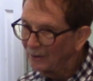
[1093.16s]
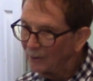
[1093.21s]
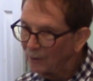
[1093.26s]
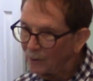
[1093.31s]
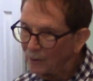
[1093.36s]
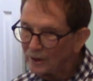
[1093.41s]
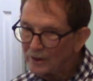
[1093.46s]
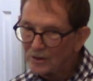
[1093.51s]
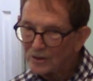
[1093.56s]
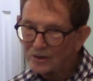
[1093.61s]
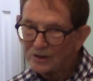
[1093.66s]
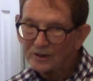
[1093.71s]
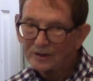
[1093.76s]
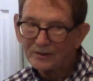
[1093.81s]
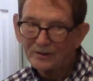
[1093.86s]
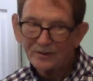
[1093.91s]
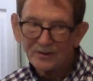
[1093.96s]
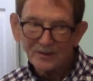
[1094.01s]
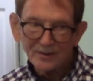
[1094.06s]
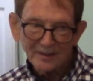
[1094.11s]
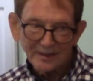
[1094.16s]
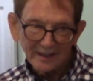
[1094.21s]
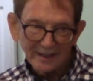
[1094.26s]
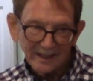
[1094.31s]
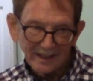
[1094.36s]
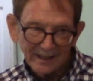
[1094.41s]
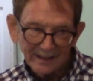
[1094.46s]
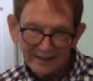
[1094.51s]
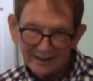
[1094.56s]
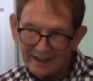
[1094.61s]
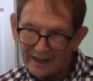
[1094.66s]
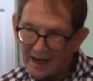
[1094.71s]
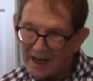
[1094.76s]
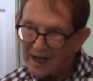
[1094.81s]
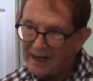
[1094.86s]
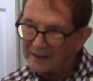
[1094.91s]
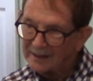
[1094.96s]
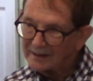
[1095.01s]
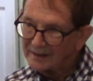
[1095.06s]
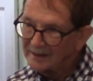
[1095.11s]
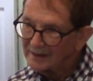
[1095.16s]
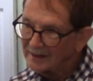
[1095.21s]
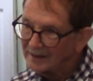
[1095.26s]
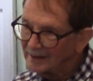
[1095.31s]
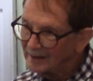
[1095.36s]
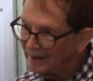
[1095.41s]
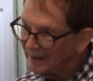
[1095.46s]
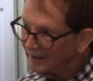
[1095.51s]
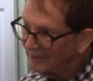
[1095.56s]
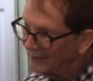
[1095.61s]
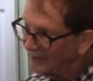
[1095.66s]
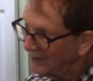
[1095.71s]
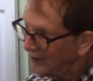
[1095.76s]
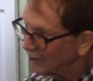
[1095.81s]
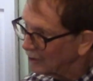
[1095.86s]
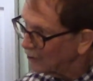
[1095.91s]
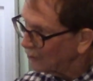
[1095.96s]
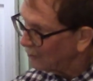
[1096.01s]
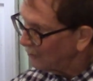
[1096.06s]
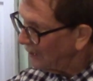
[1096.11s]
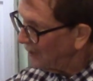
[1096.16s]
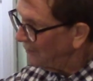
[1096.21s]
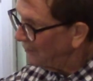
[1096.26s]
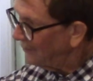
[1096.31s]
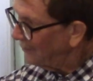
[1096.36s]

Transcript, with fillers: oysters and not let the shrimp